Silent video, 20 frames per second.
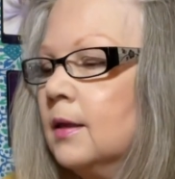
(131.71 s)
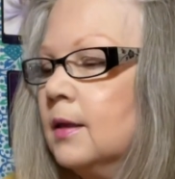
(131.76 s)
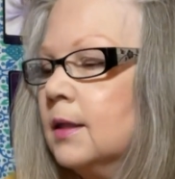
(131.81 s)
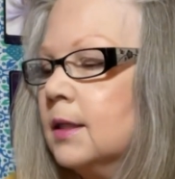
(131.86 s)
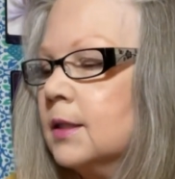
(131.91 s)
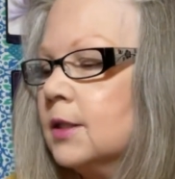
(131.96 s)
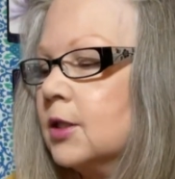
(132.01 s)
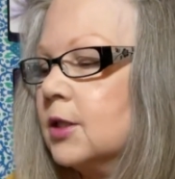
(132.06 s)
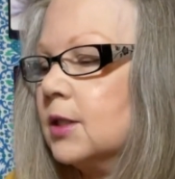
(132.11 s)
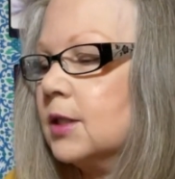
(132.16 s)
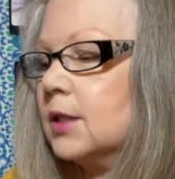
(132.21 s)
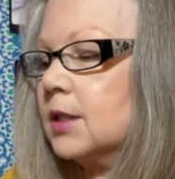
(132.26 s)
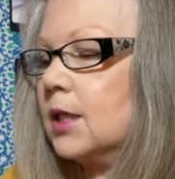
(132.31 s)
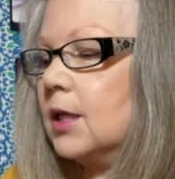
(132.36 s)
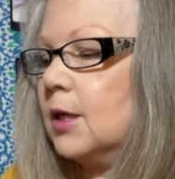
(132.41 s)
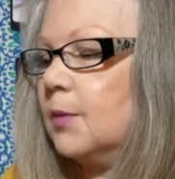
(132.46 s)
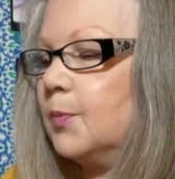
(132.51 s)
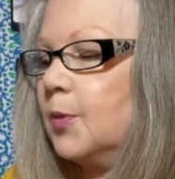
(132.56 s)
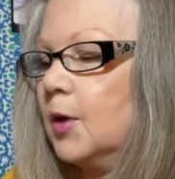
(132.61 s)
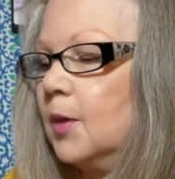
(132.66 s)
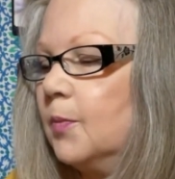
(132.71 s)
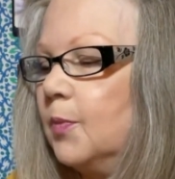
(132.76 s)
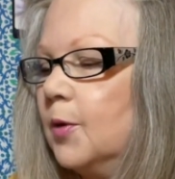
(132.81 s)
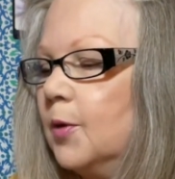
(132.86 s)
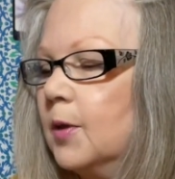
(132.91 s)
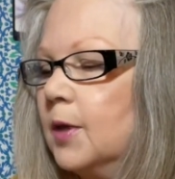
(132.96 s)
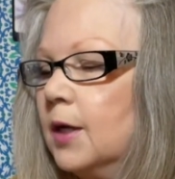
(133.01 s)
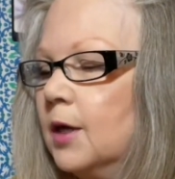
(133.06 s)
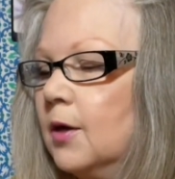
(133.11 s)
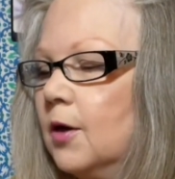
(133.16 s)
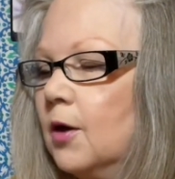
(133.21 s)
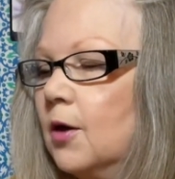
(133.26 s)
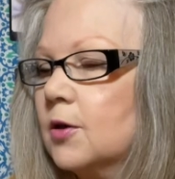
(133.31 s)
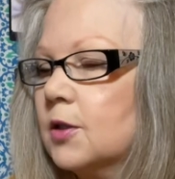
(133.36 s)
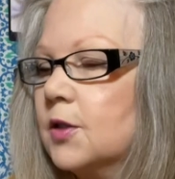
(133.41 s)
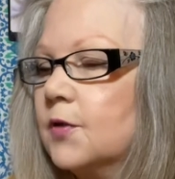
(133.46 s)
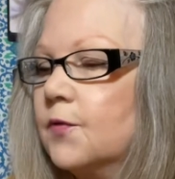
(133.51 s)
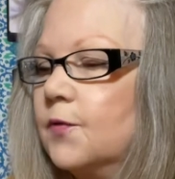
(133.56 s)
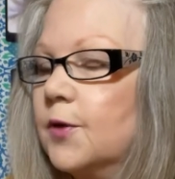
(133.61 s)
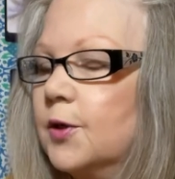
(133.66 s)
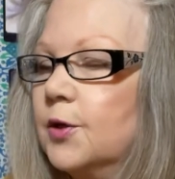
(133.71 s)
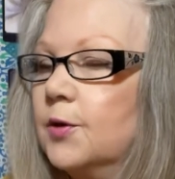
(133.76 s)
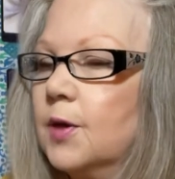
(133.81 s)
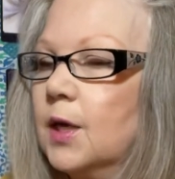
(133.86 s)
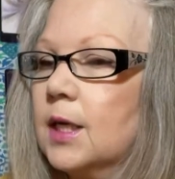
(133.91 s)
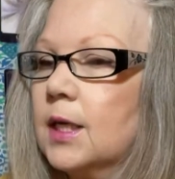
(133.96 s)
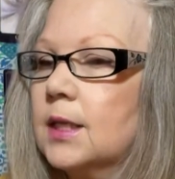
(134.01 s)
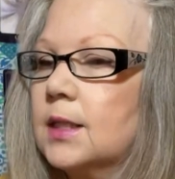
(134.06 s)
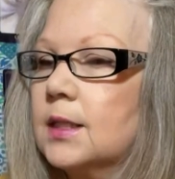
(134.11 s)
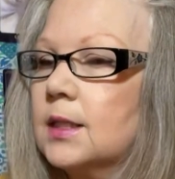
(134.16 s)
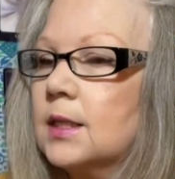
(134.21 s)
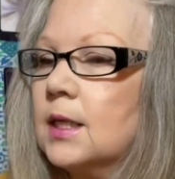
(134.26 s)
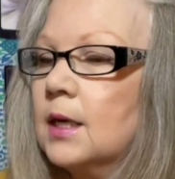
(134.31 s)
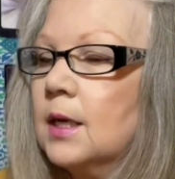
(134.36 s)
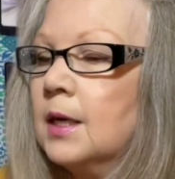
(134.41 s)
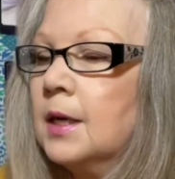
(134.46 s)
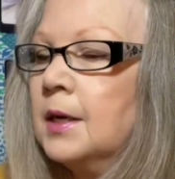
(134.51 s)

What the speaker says: Let's just keep on pulling cards for you guys